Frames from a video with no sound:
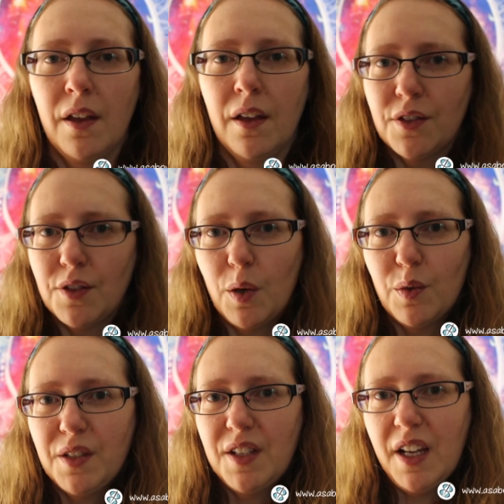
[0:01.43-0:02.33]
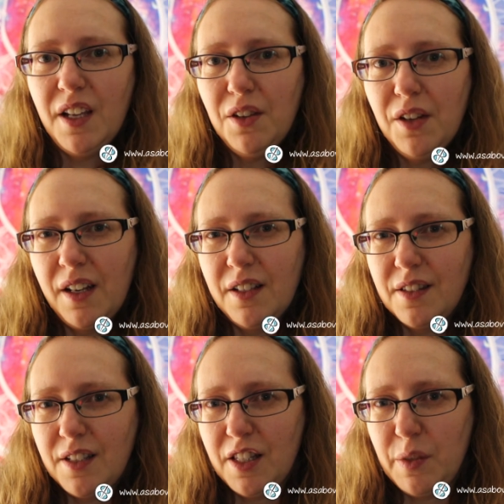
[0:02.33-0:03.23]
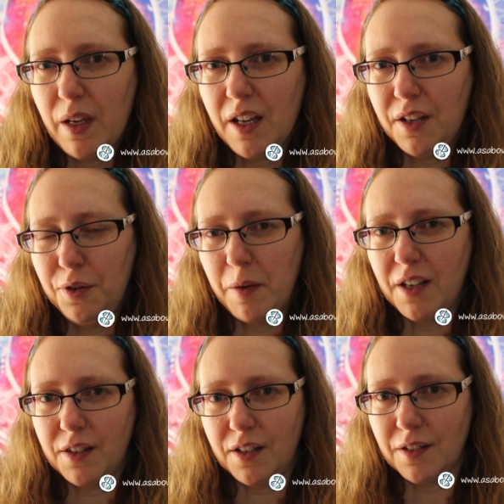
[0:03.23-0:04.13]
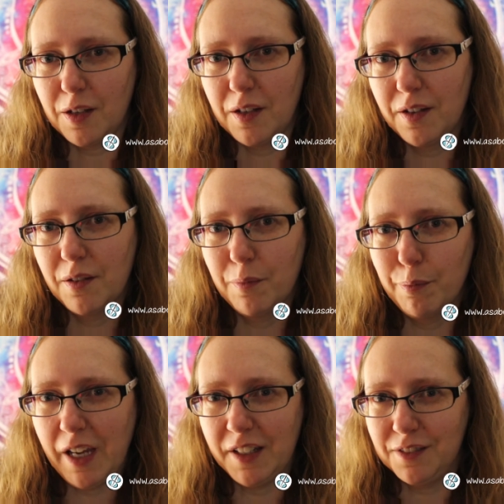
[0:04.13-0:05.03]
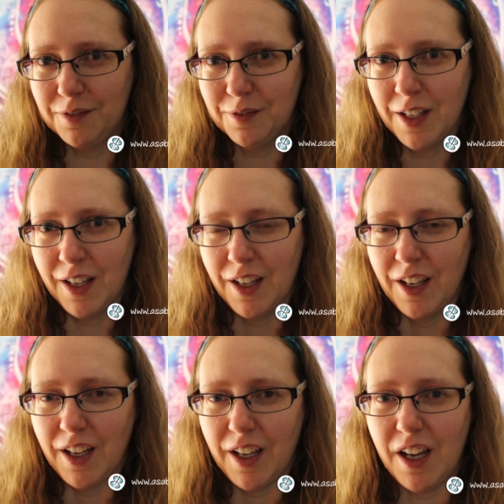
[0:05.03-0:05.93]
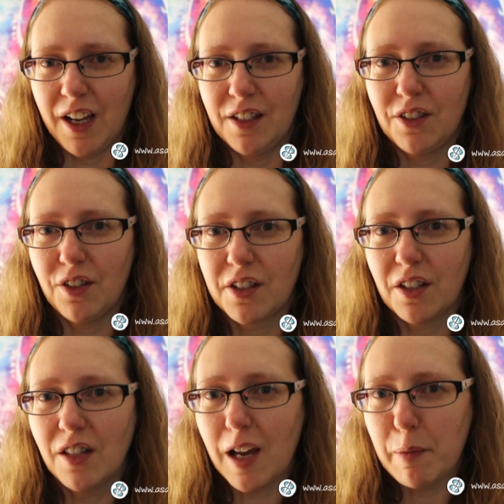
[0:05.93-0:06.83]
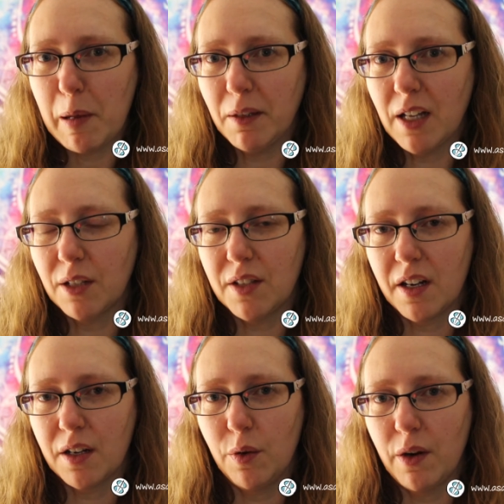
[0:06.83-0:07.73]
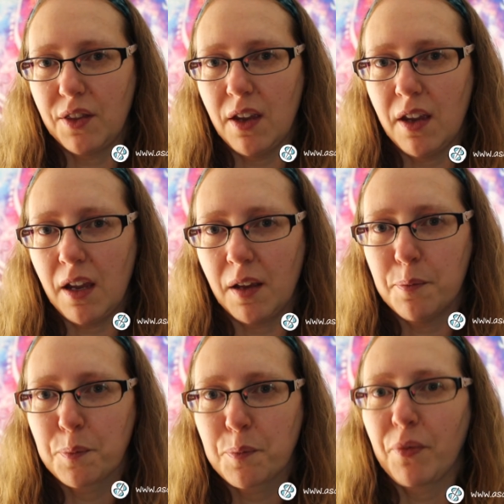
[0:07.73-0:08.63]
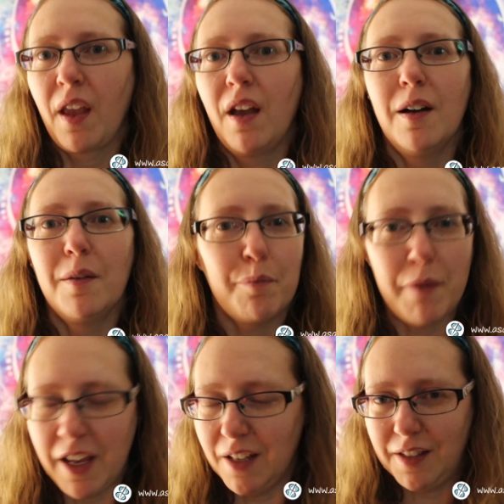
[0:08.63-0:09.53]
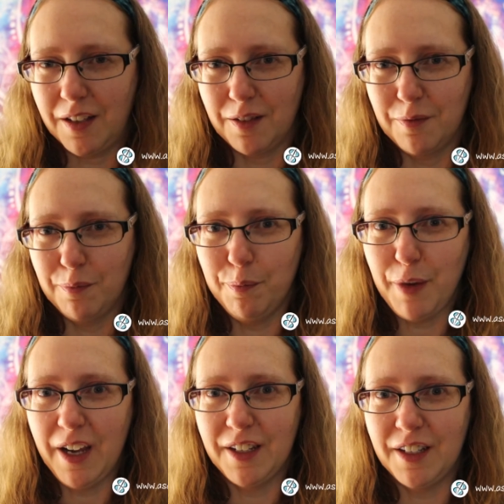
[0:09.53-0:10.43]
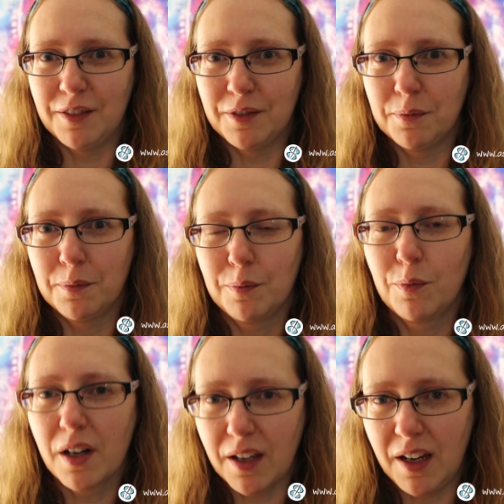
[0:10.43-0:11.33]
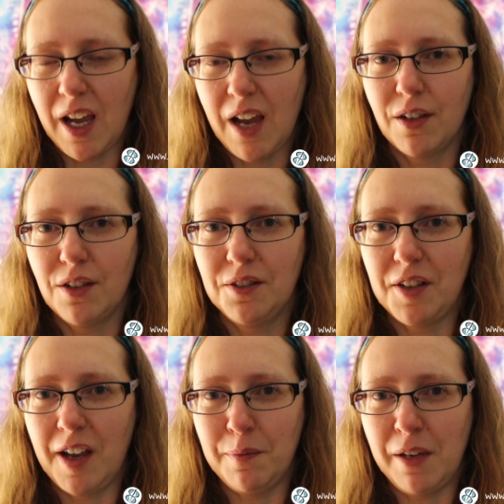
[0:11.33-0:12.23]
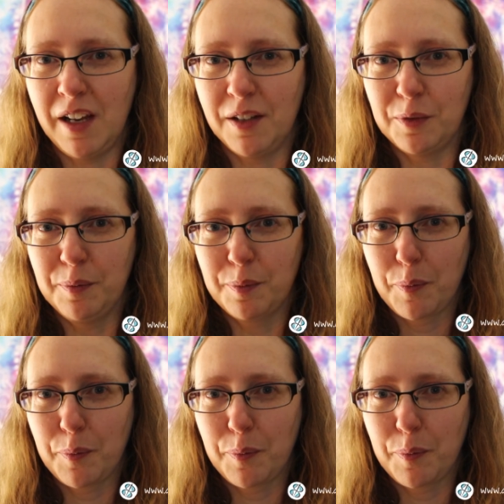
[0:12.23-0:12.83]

So today in the United States, we got a new president, Biden. And there's a lot of people out there who are thinking, amazing, Biden, we're going to have a good time now.